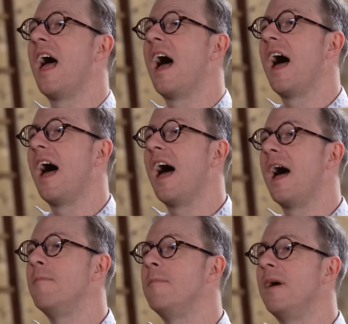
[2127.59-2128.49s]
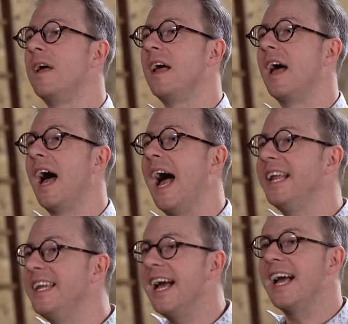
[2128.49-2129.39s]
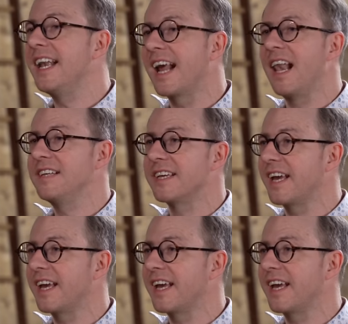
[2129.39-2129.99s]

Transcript: And yet, in a classic